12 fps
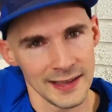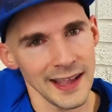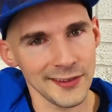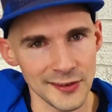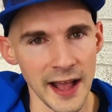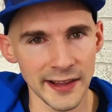
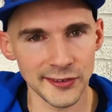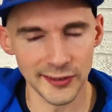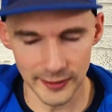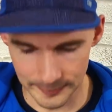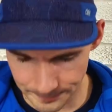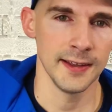it's nice.
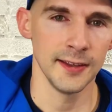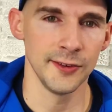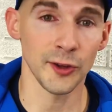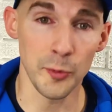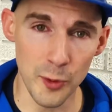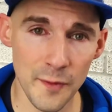
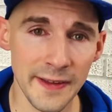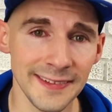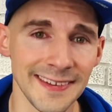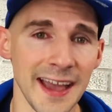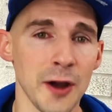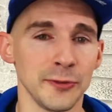So moving
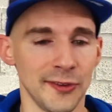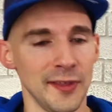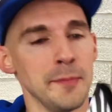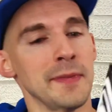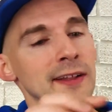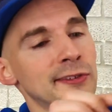down to the
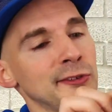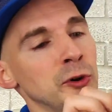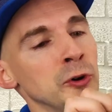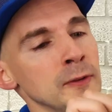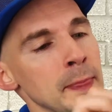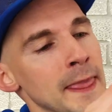
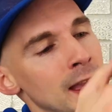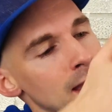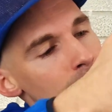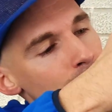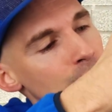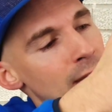midsole,
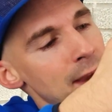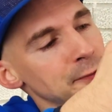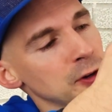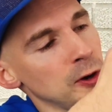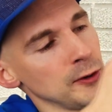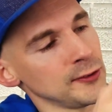CRAFT
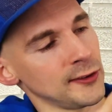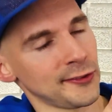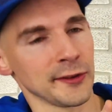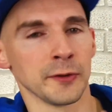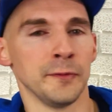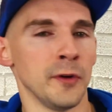calls this
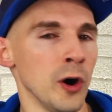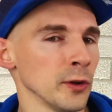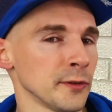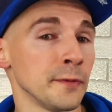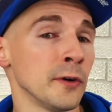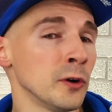their
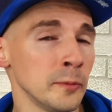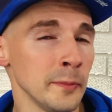Vault Foam